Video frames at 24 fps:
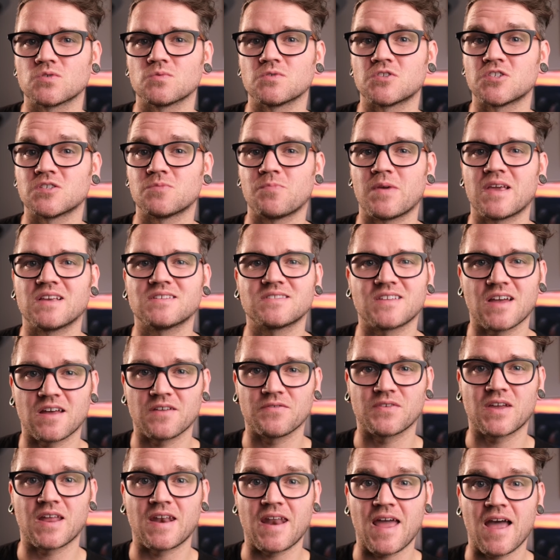which is based out
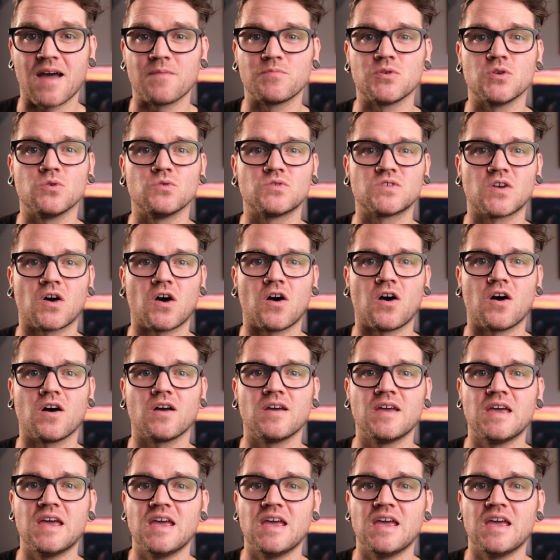of Kanab, Utah.